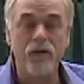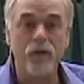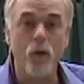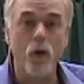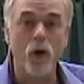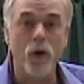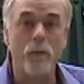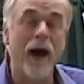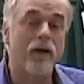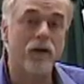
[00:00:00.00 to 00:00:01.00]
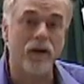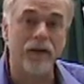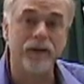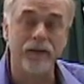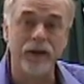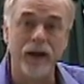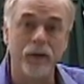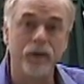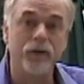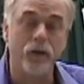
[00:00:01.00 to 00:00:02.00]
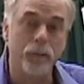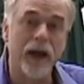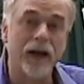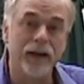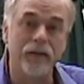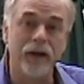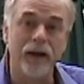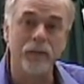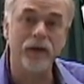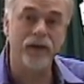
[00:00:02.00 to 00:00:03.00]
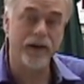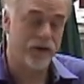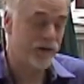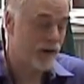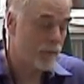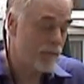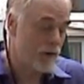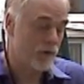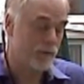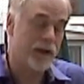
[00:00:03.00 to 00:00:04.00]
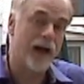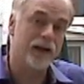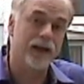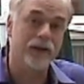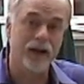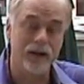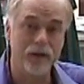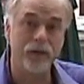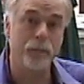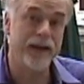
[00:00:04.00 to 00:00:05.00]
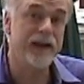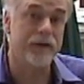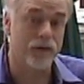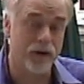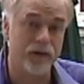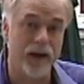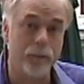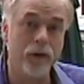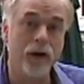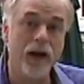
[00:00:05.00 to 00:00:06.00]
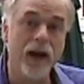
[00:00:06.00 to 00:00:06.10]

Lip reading: for paragraph level elements, for block level elements, and then some of those block level elements, P for example,